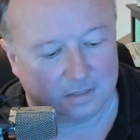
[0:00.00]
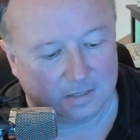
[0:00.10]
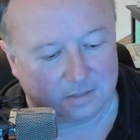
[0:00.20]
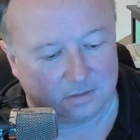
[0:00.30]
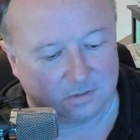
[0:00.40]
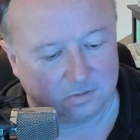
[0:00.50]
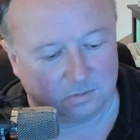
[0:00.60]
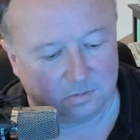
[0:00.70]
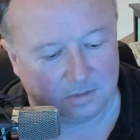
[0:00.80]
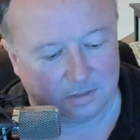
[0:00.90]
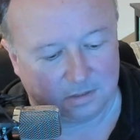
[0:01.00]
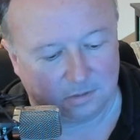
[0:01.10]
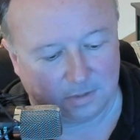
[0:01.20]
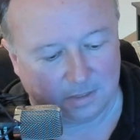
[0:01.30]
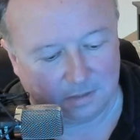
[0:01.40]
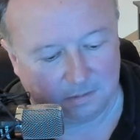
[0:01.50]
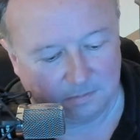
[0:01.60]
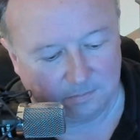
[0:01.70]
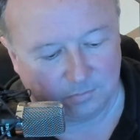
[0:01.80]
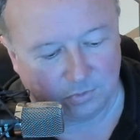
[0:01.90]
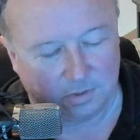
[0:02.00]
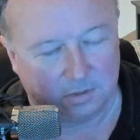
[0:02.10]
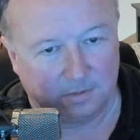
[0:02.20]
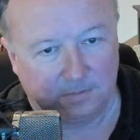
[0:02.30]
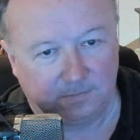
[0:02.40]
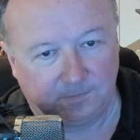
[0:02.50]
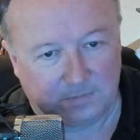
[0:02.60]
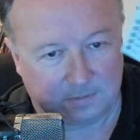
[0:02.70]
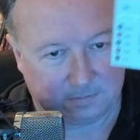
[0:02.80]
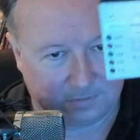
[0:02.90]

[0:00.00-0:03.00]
and I can connect it to an AUI port.